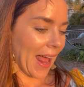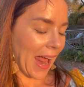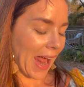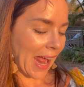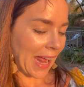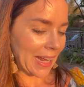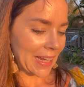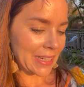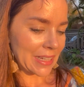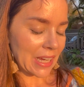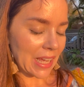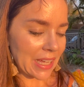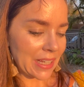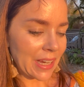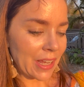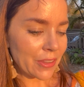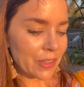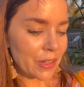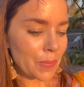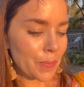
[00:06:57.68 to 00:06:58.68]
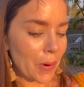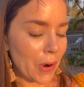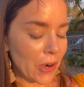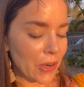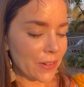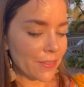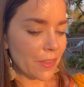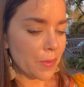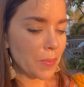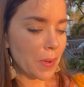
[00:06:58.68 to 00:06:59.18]
And another part
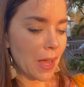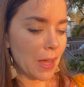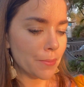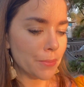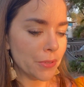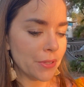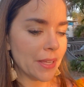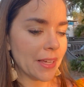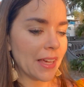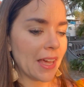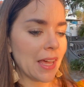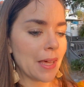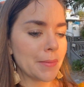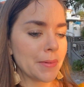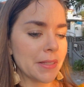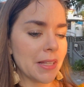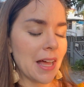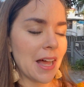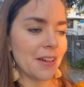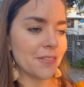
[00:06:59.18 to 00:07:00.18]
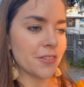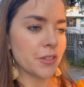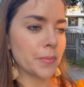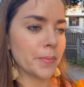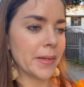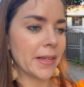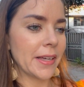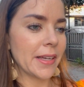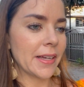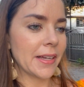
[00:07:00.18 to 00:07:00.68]
of the Bible that came alive to
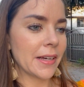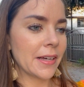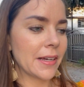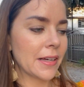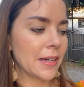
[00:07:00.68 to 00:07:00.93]
me